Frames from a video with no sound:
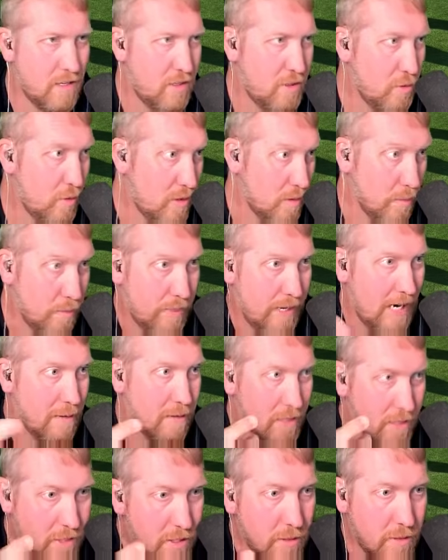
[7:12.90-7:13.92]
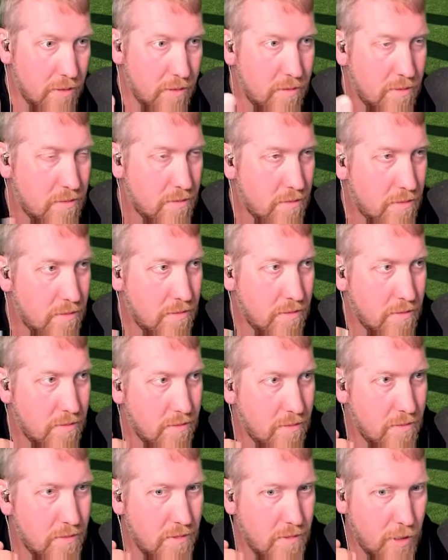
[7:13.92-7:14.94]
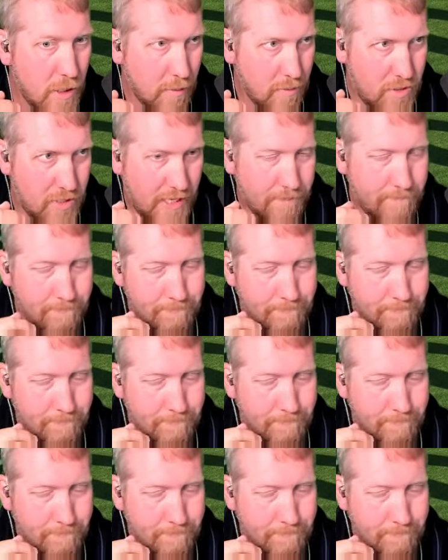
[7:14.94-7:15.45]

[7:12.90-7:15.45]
compare it to. You know what I'm saying?